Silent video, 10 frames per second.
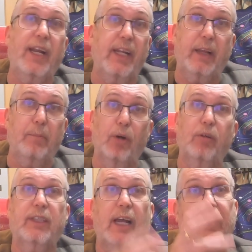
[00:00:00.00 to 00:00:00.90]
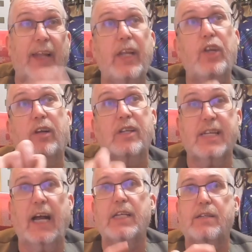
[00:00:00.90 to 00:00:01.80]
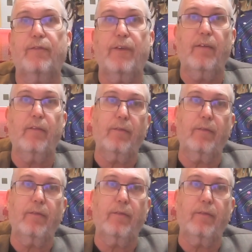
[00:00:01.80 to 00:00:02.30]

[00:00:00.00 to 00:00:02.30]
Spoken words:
anything booked, and then you can start to